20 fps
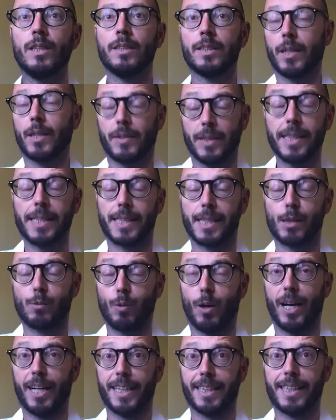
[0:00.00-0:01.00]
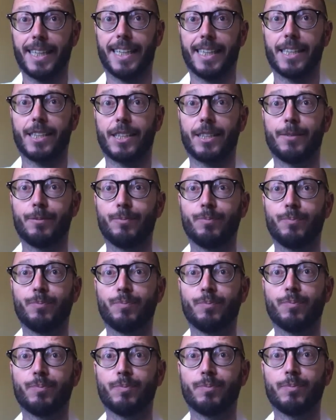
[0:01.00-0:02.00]
So this is what I did.
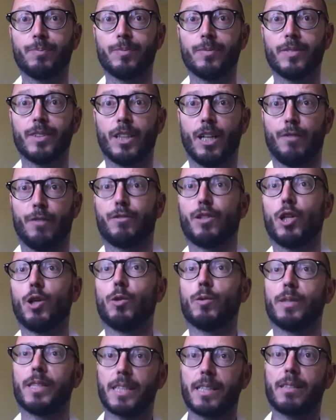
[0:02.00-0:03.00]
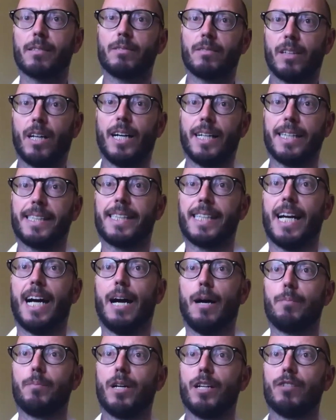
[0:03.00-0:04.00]
Of course, I set
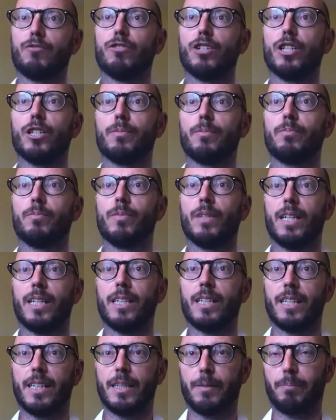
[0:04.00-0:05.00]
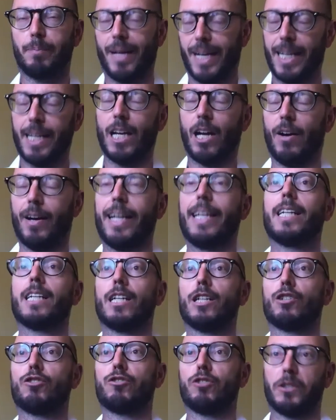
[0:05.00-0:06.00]
up my room a bit like
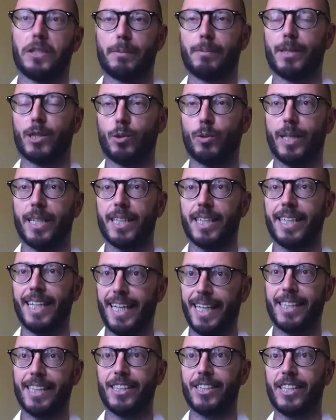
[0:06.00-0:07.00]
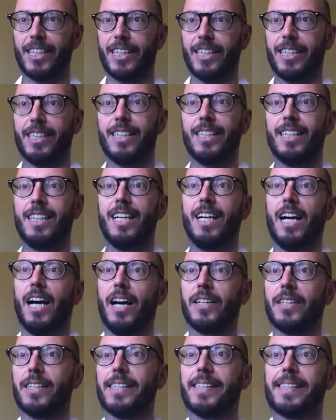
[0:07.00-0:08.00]
a cross between an Indian
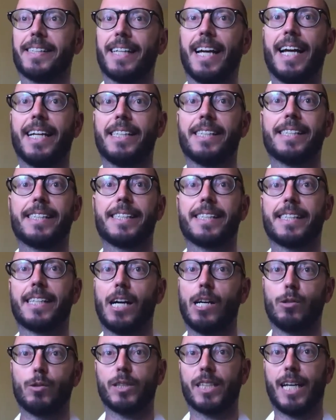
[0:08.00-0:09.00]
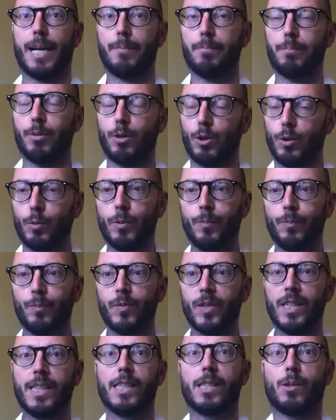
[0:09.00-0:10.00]
and a Zen style temple.
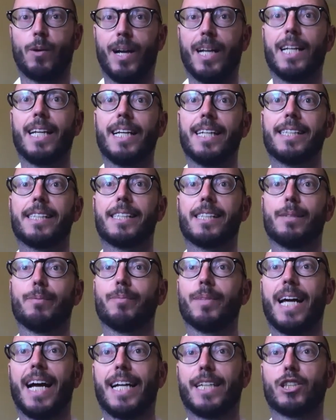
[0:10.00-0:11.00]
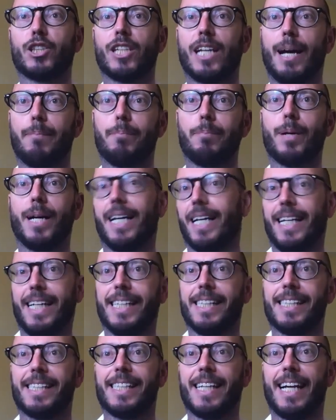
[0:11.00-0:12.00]
So I lit some Nag Champa
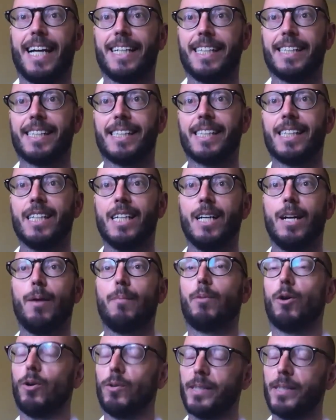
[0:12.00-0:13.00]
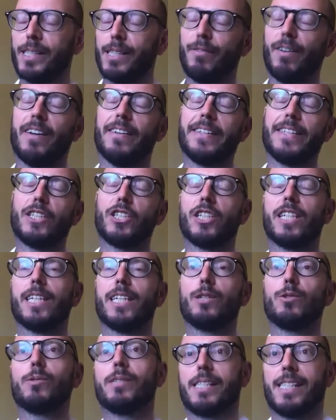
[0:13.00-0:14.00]
incense, put on some very
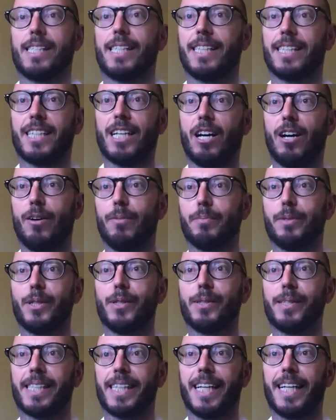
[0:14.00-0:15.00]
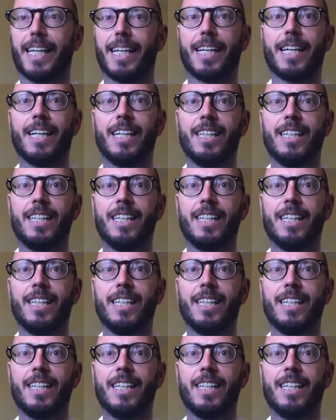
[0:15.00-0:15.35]
chilled sitar music,